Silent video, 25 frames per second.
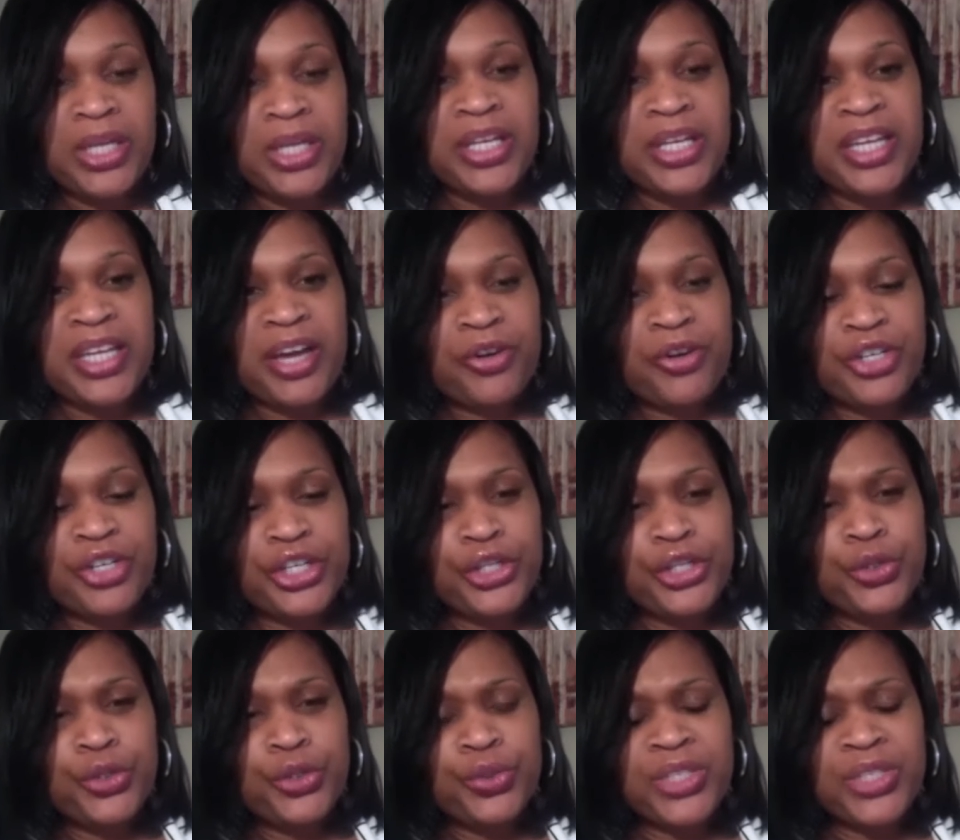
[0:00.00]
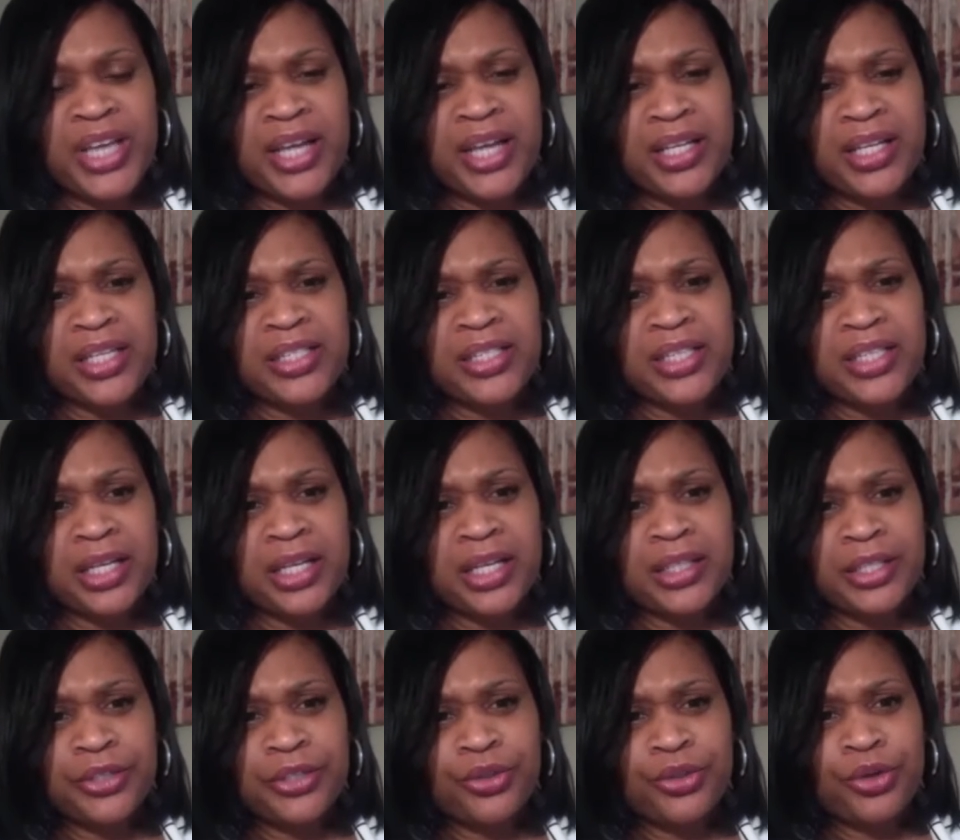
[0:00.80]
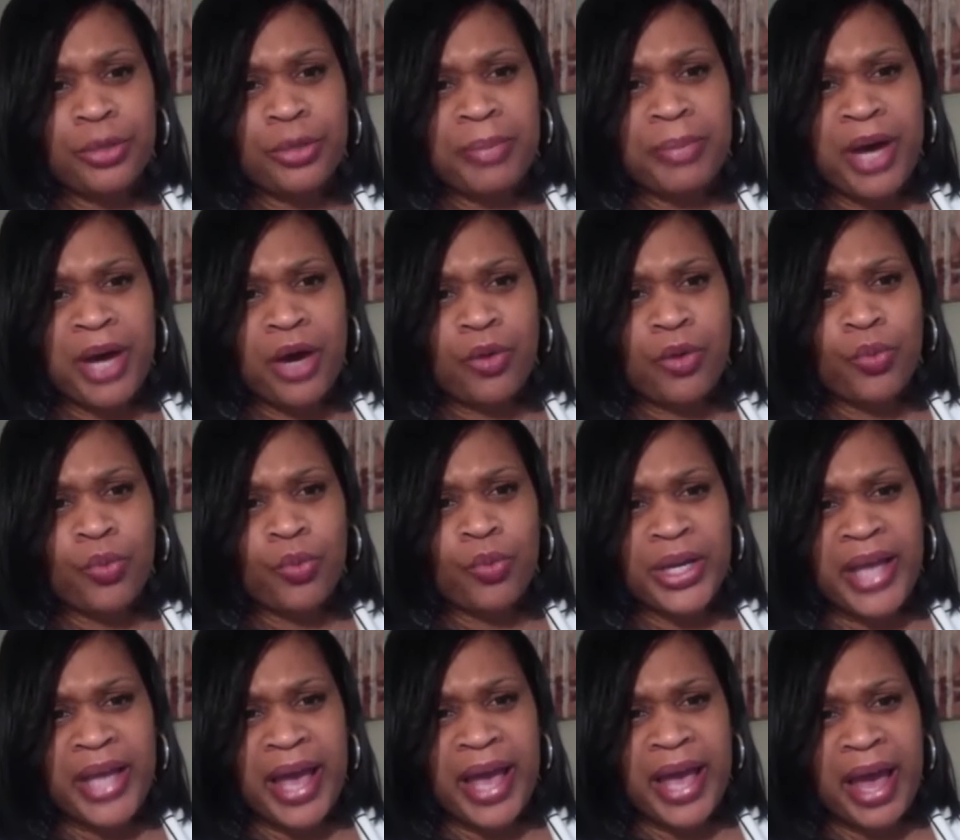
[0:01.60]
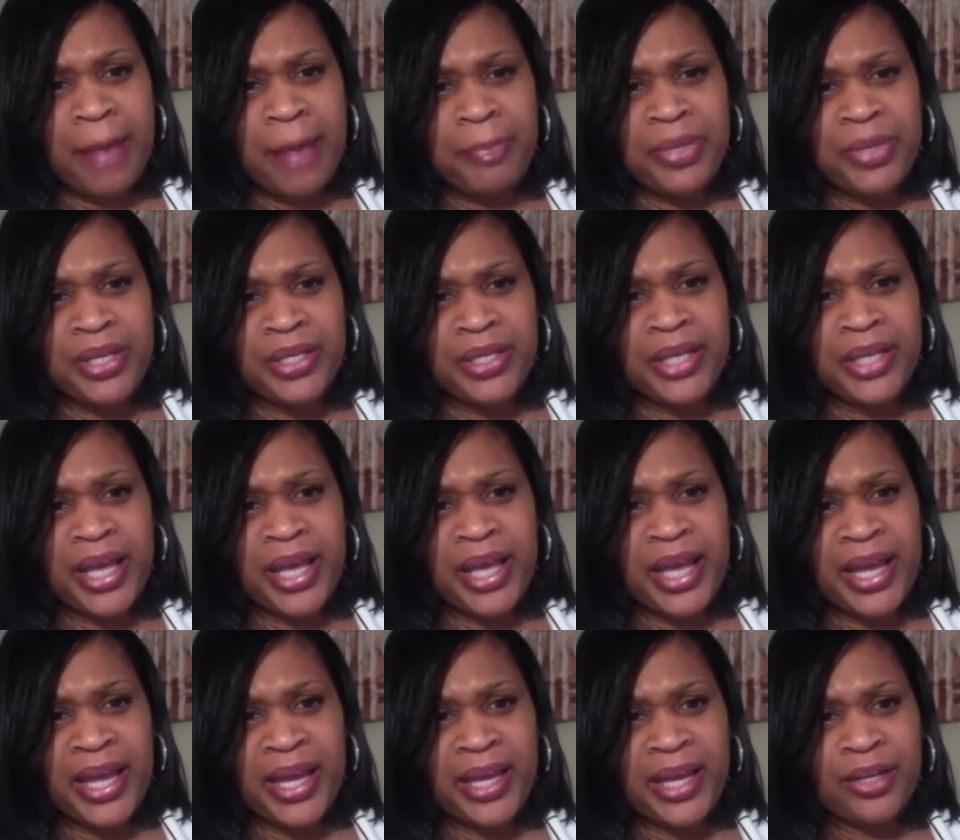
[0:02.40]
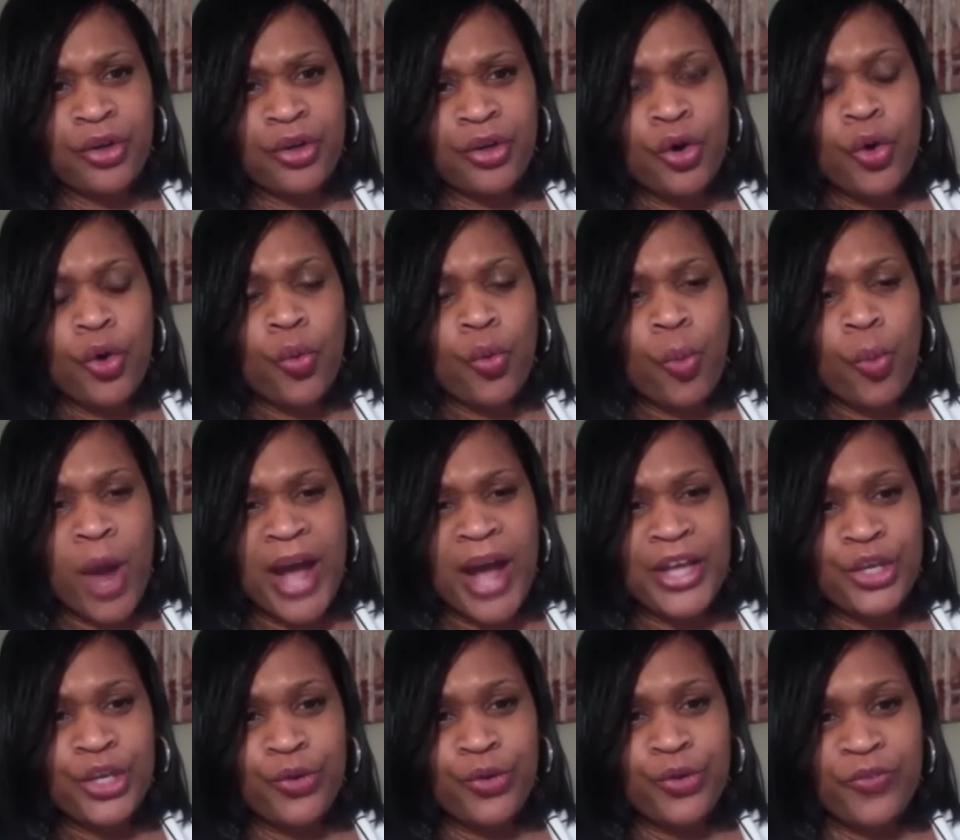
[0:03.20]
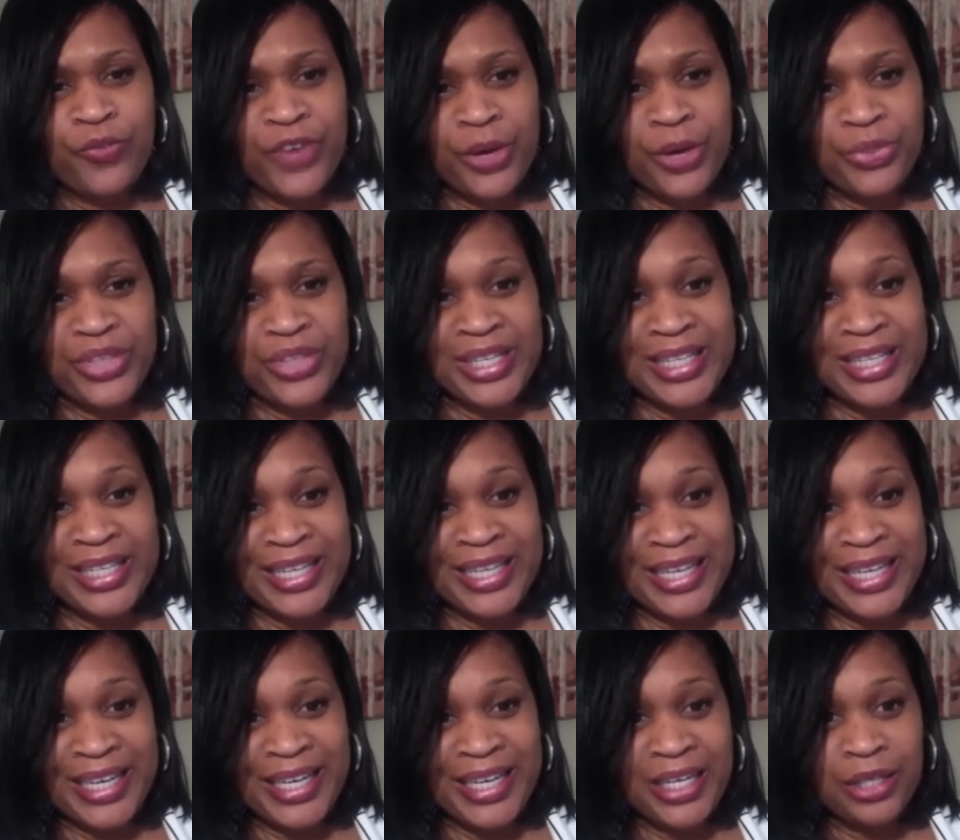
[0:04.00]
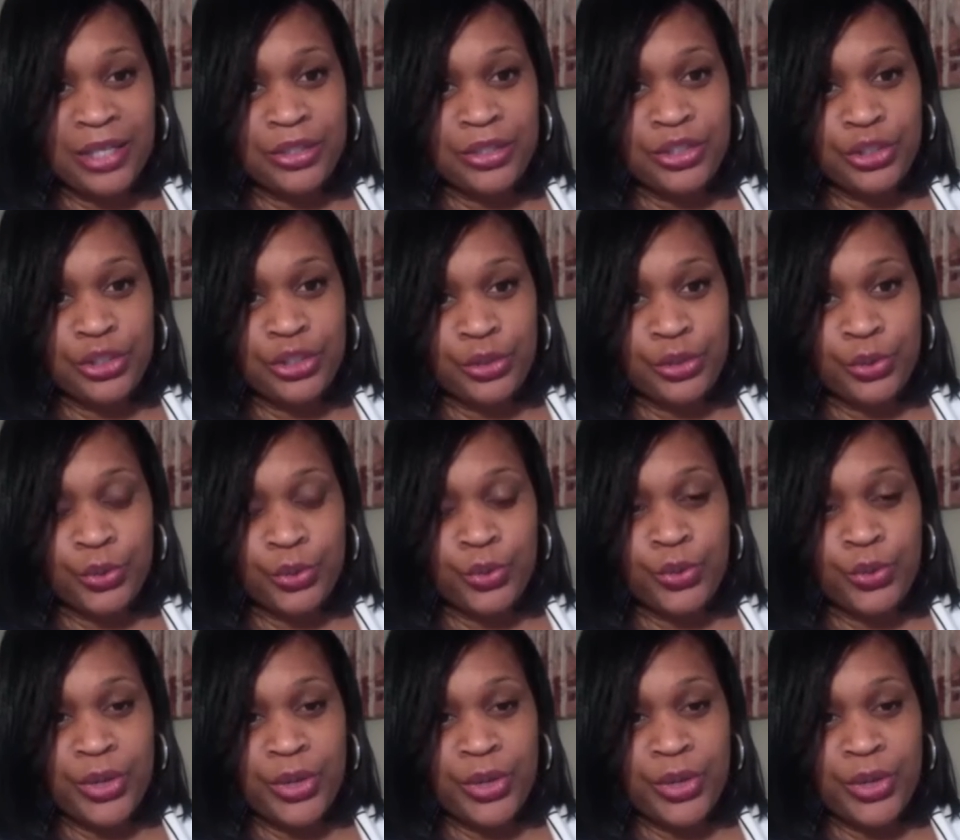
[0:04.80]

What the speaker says: Now, could you tell us a little about what happened and why you felt the need to